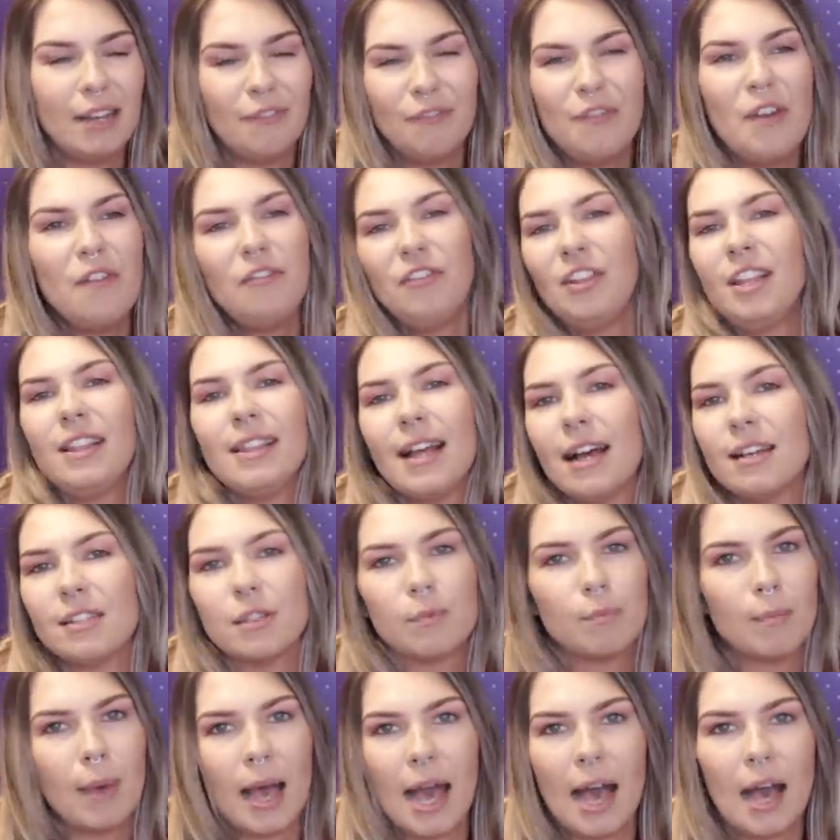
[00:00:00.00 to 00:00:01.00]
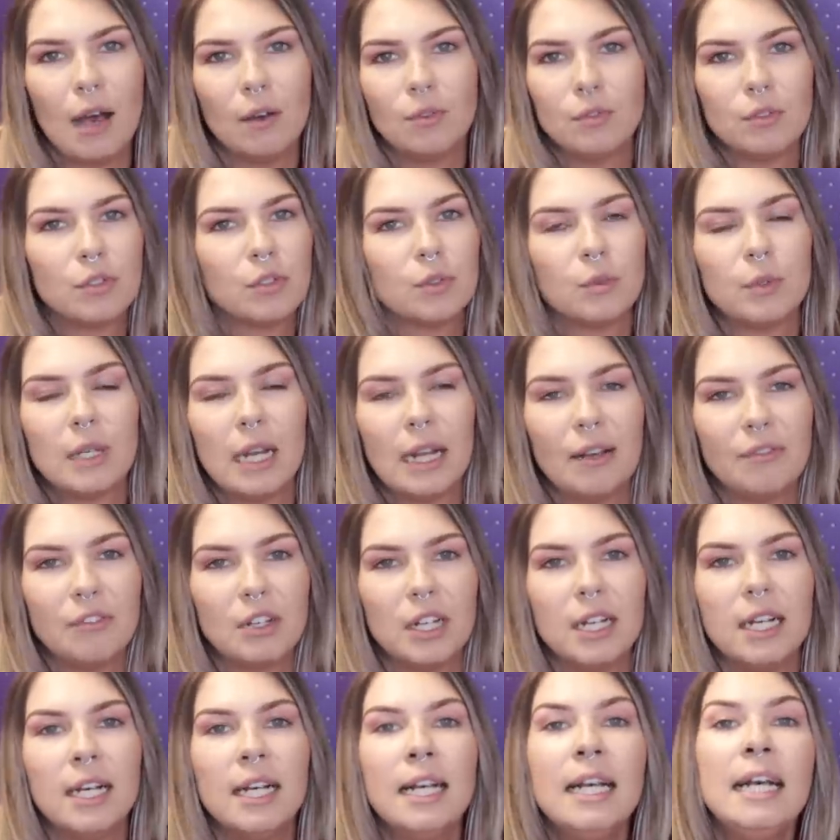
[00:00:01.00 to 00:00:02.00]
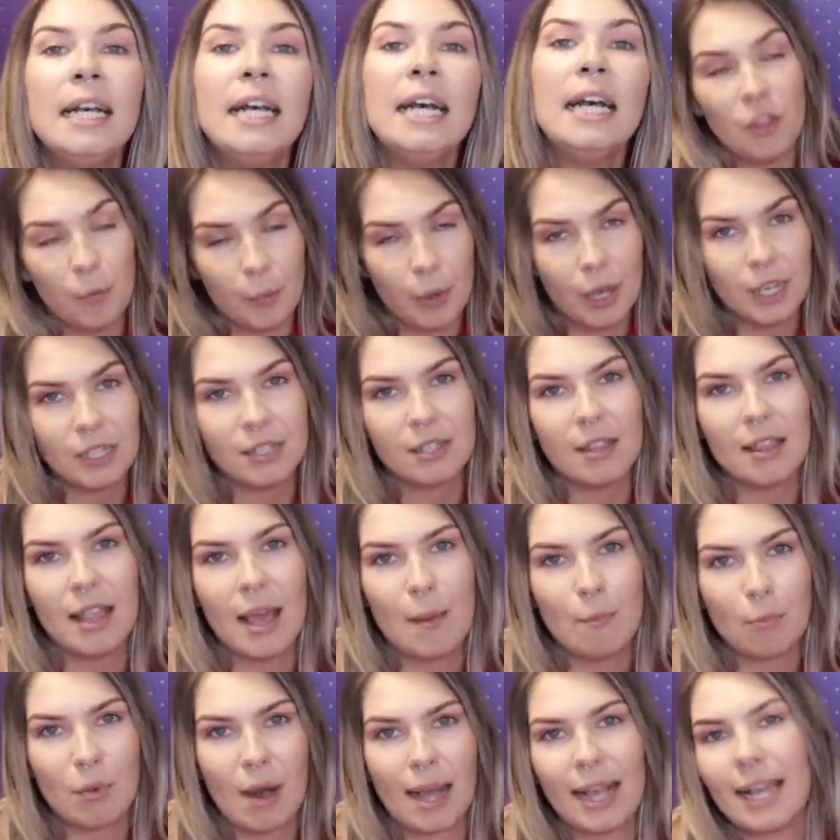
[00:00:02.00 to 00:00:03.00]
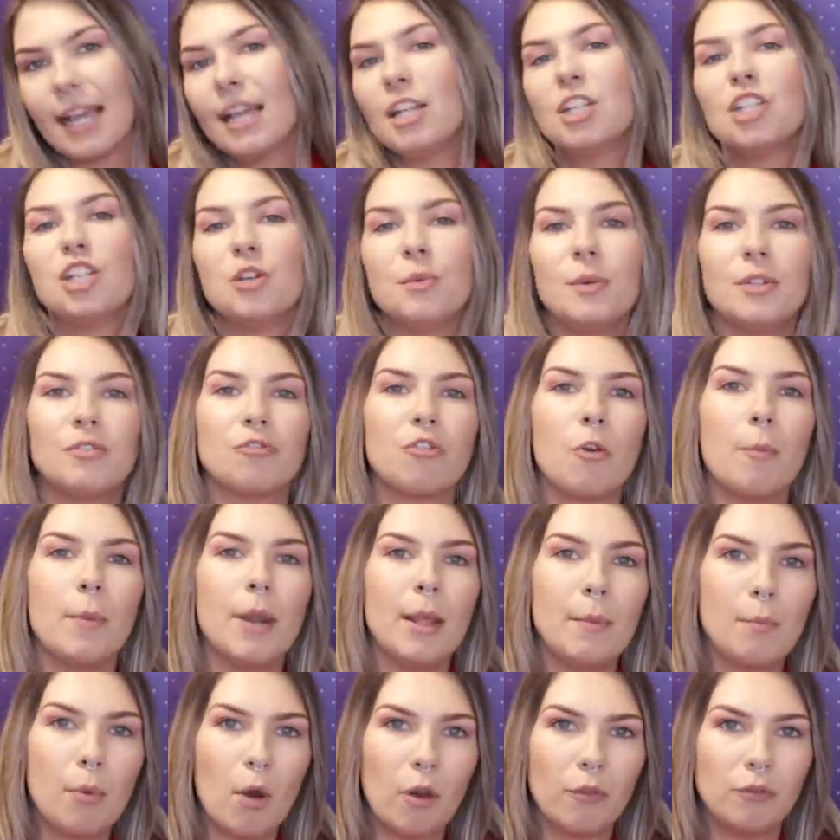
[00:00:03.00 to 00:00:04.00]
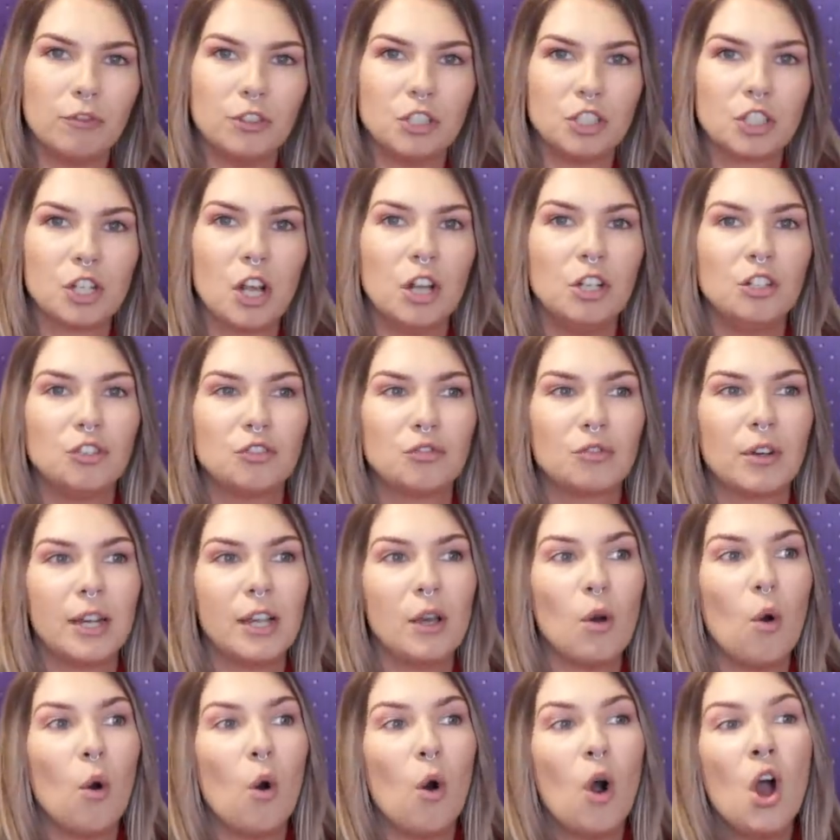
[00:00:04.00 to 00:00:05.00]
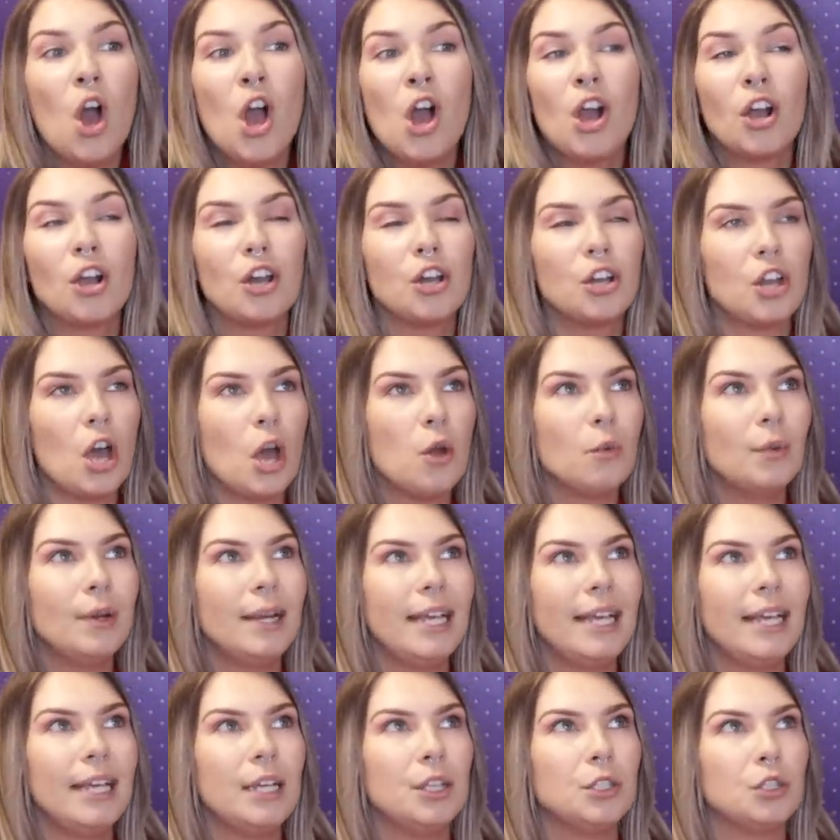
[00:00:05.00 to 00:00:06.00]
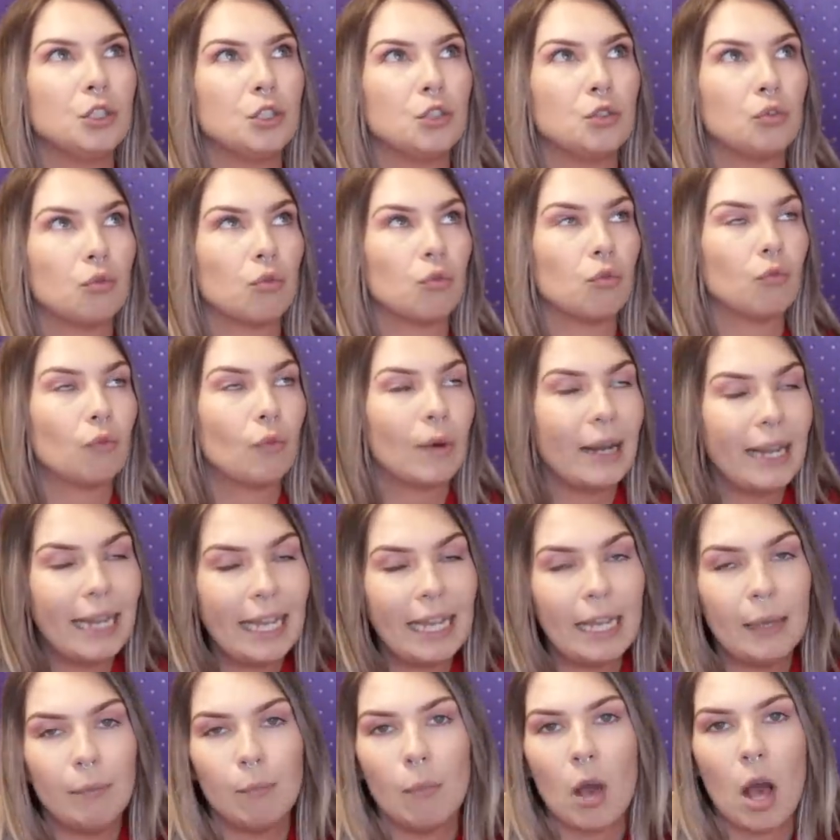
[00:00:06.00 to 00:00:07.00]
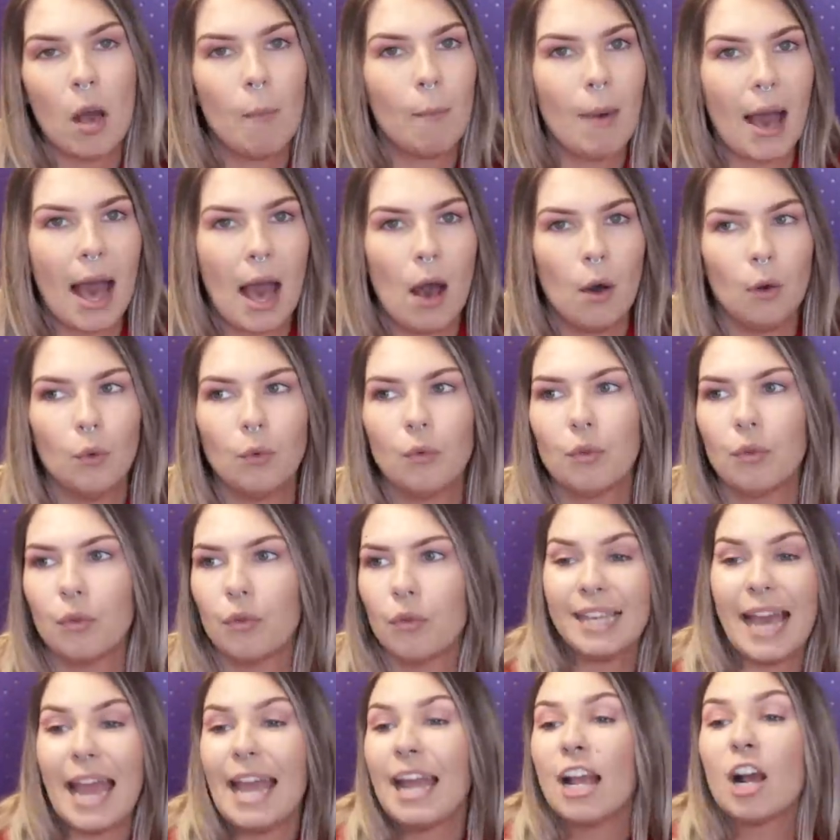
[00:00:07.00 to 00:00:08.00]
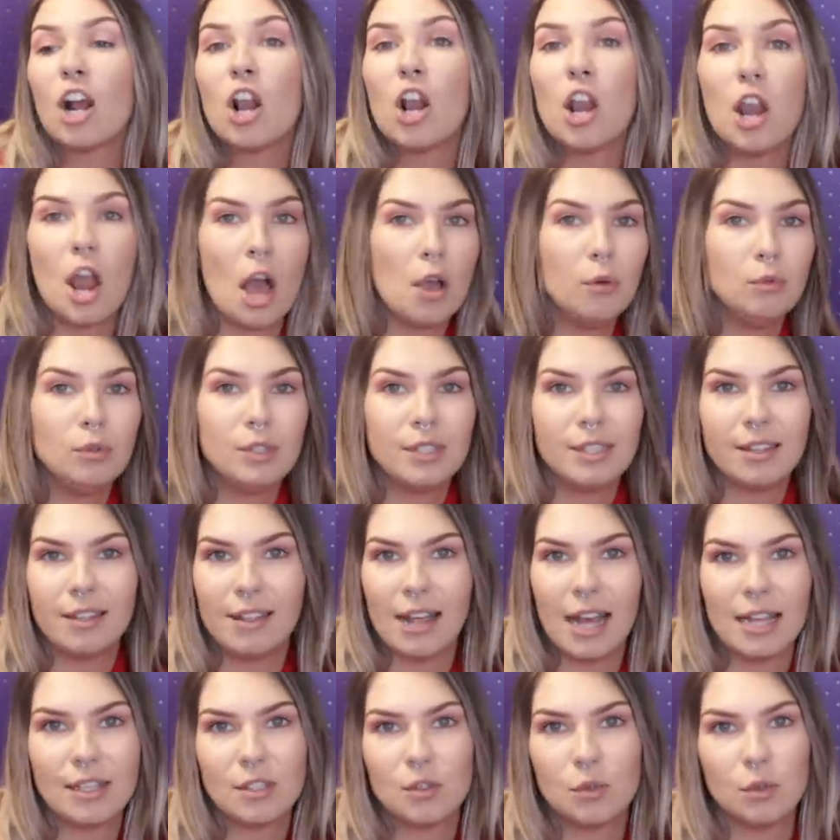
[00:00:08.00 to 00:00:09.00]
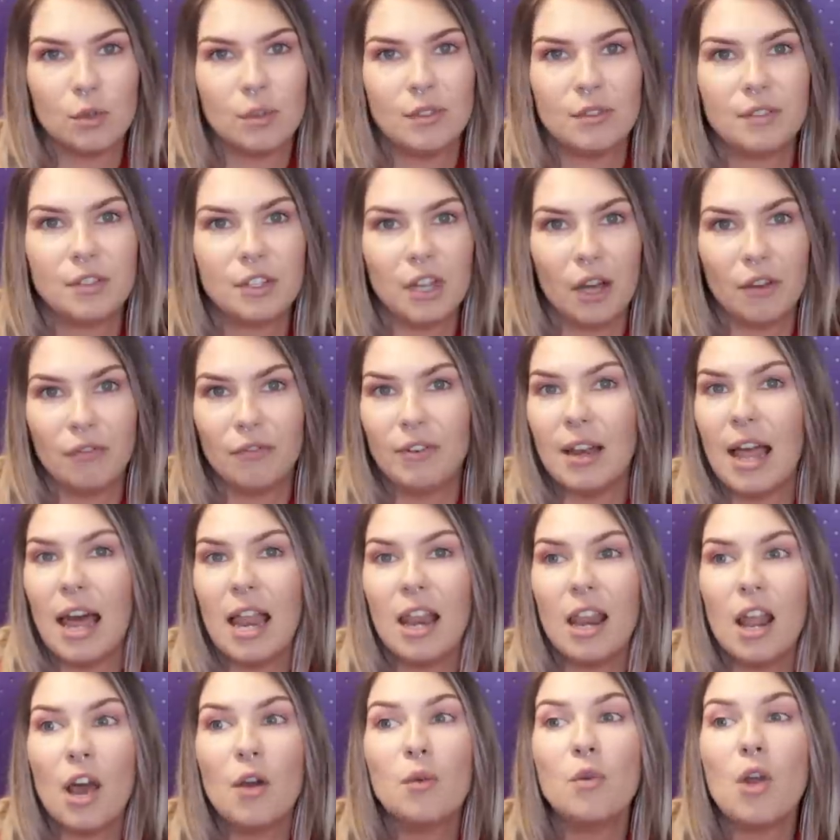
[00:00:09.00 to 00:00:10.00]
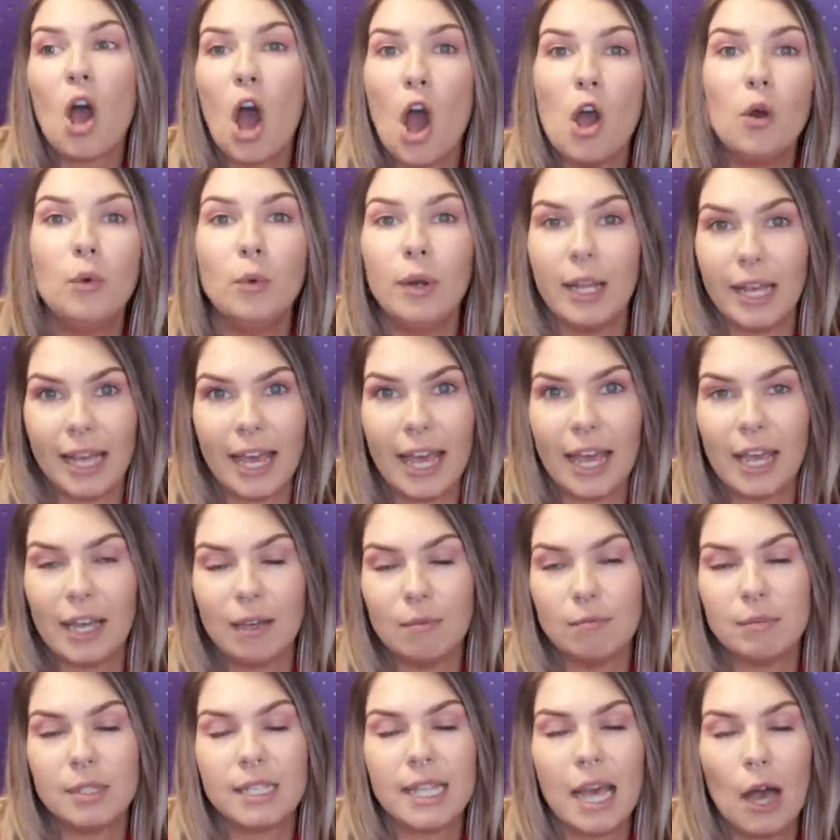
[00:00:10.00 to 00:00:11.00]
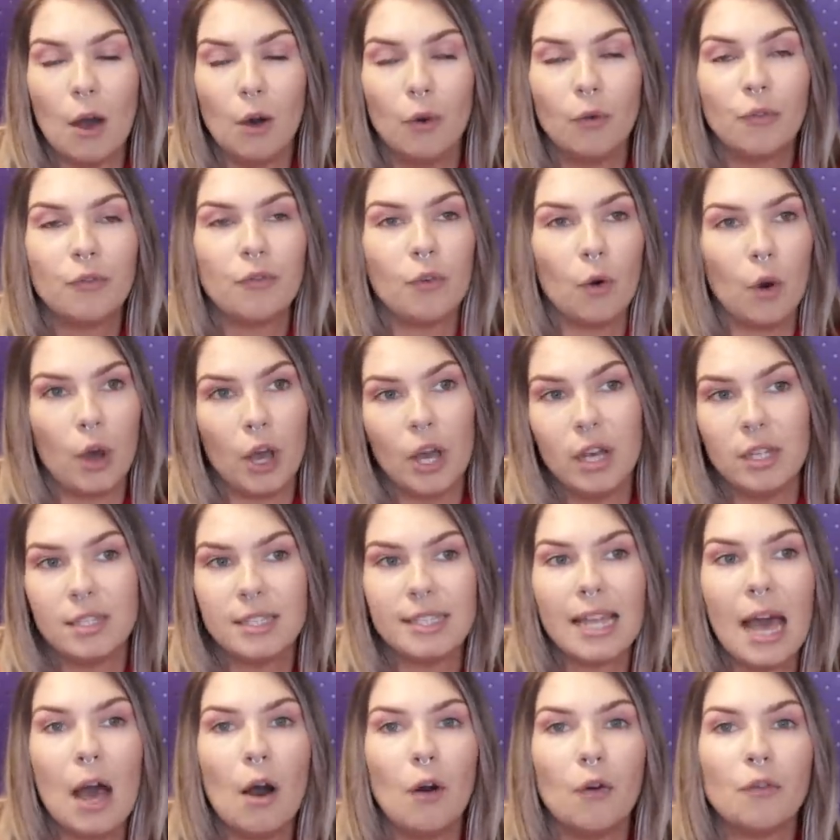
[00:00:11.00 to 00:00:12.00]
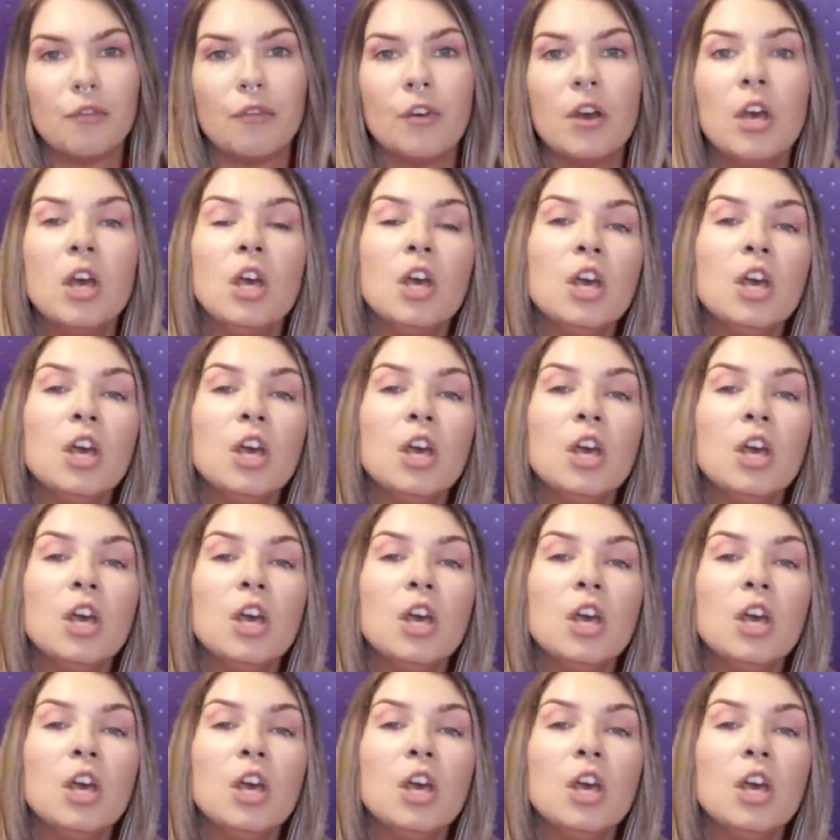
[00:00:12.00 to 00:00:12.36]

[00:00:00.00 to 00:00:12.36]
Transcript: £50,000 or whatever. The person they're bragging to is from an impoverished country or could only dream about getting close to that sort of stuff, let alone owning it himself or herself.